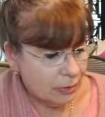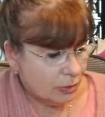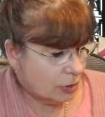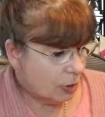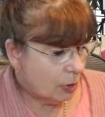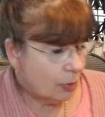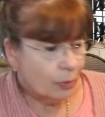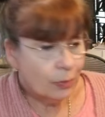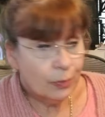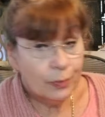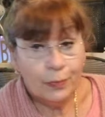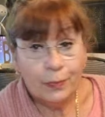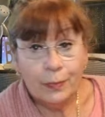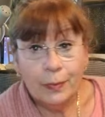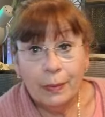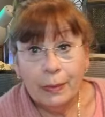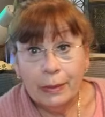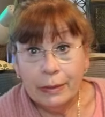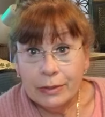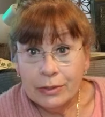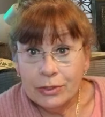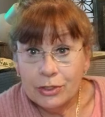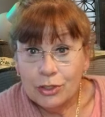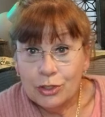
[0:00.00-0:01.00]
so
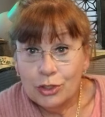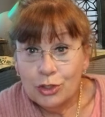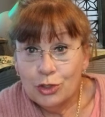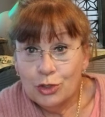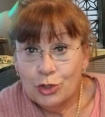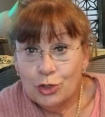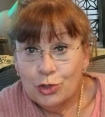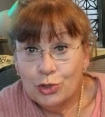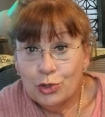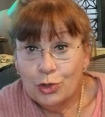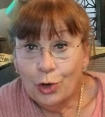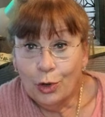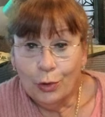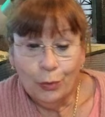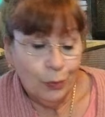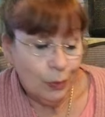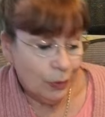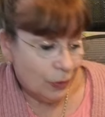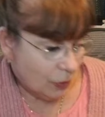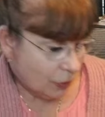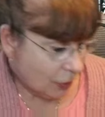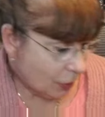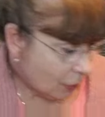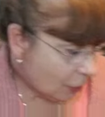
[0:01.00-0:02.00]
let's start
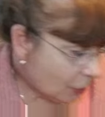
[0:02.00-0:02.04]
with the